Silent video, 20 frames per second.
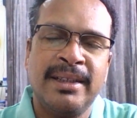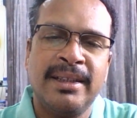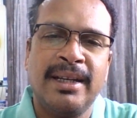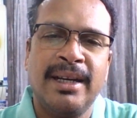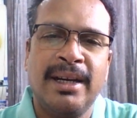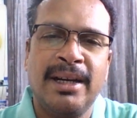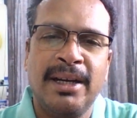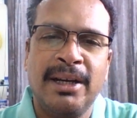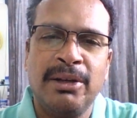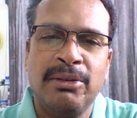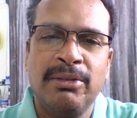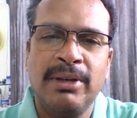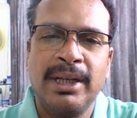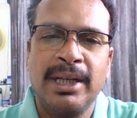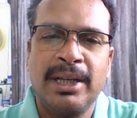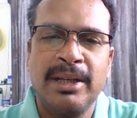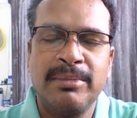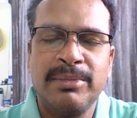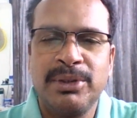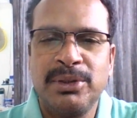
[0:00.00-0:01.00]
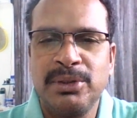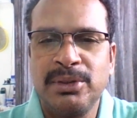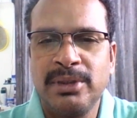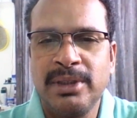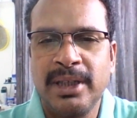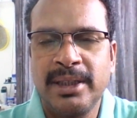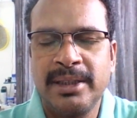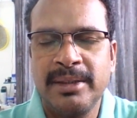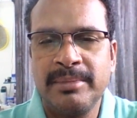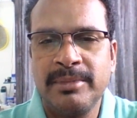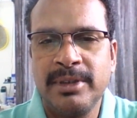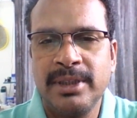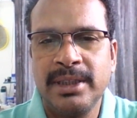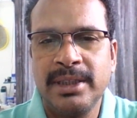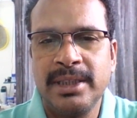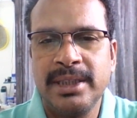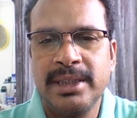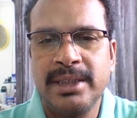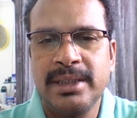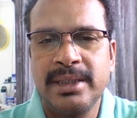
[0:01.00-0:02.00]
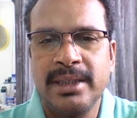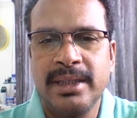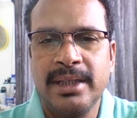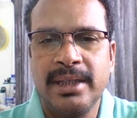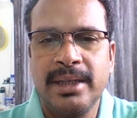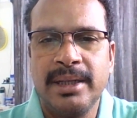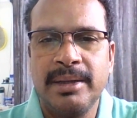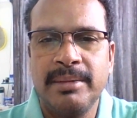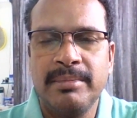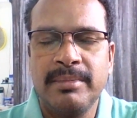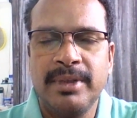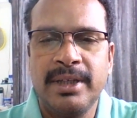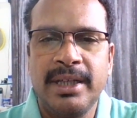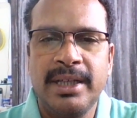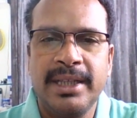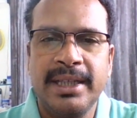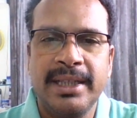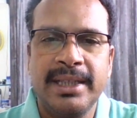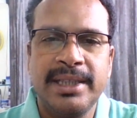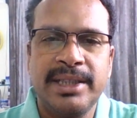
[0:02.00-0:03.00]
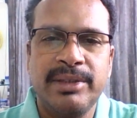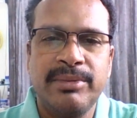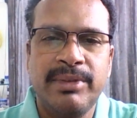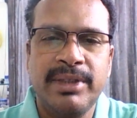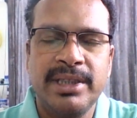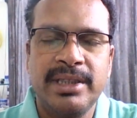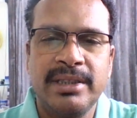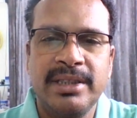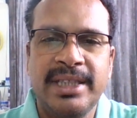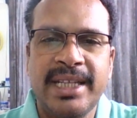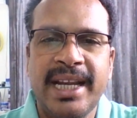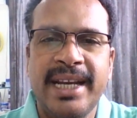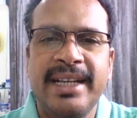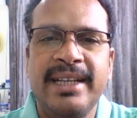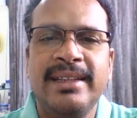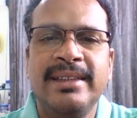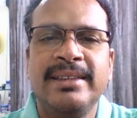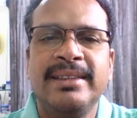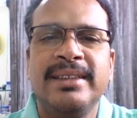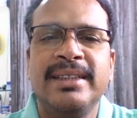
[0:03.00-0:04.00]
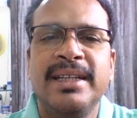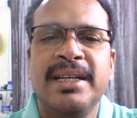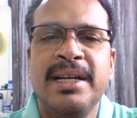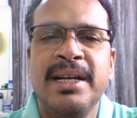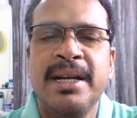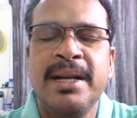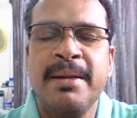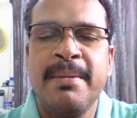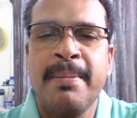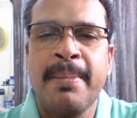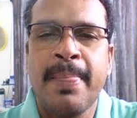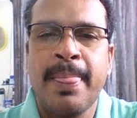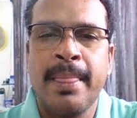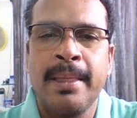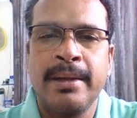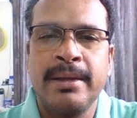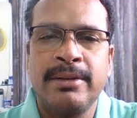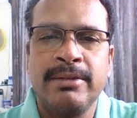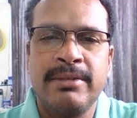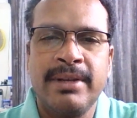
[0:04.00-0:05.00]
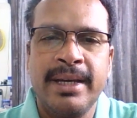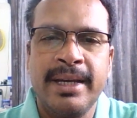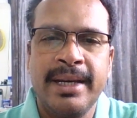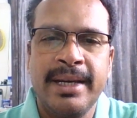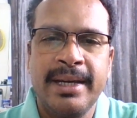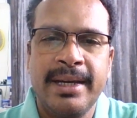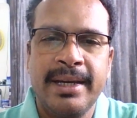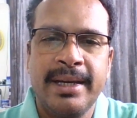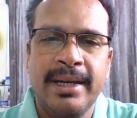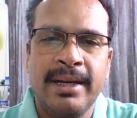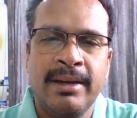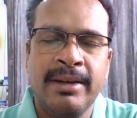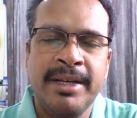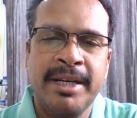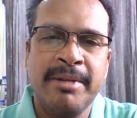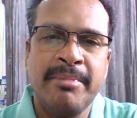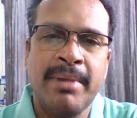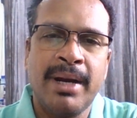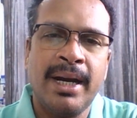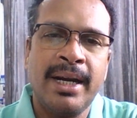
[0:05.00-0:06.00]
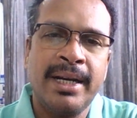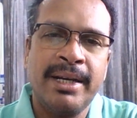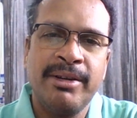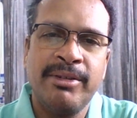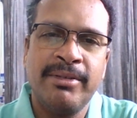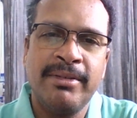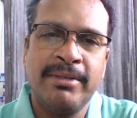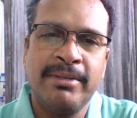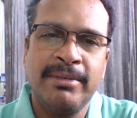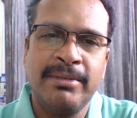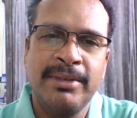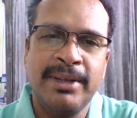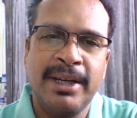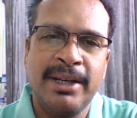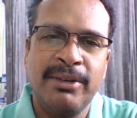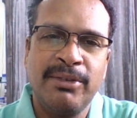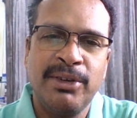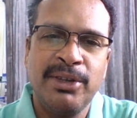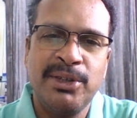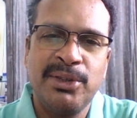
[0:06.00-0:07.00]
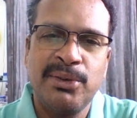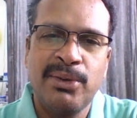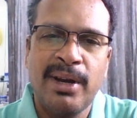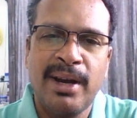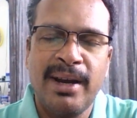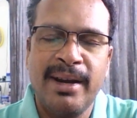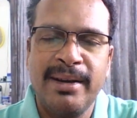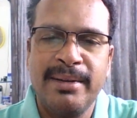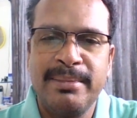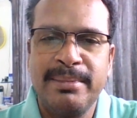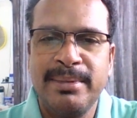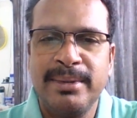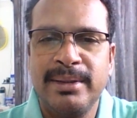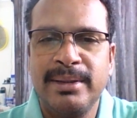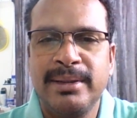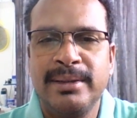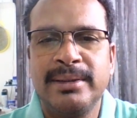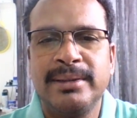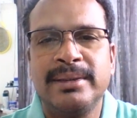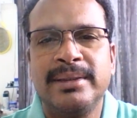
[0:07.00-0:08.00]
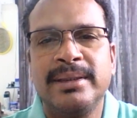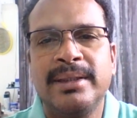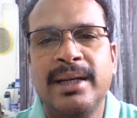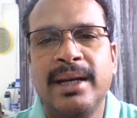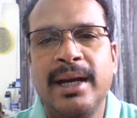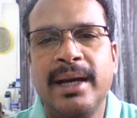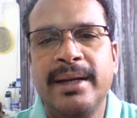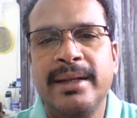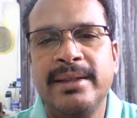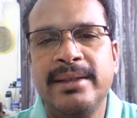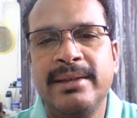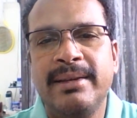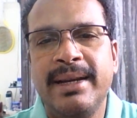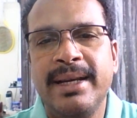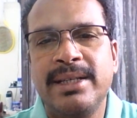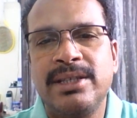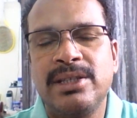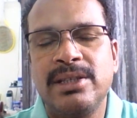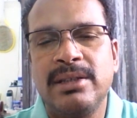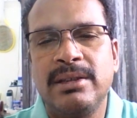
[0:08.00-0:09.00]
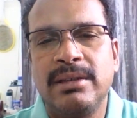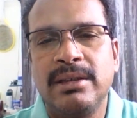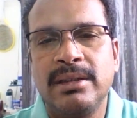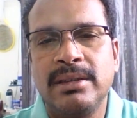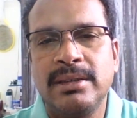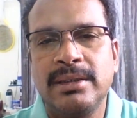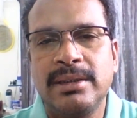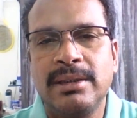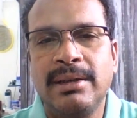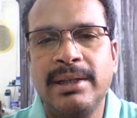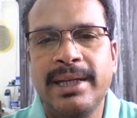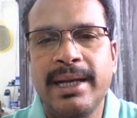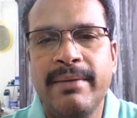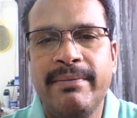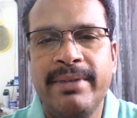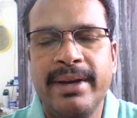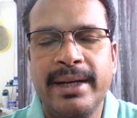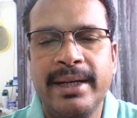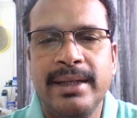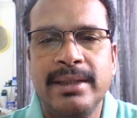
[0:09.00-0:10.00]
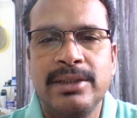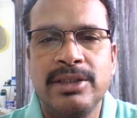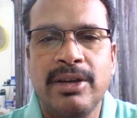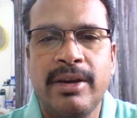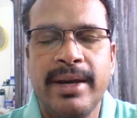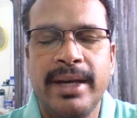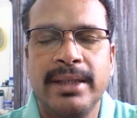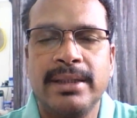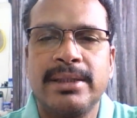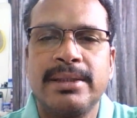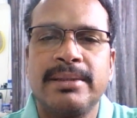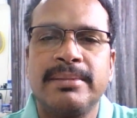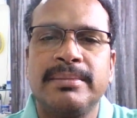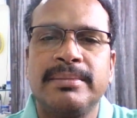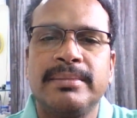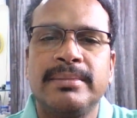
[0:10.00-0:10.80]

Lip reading: Welcome to Dr. Mohanty's modeling and simulation channel. Today on demand, we are going to have another lecture on salt affected soils.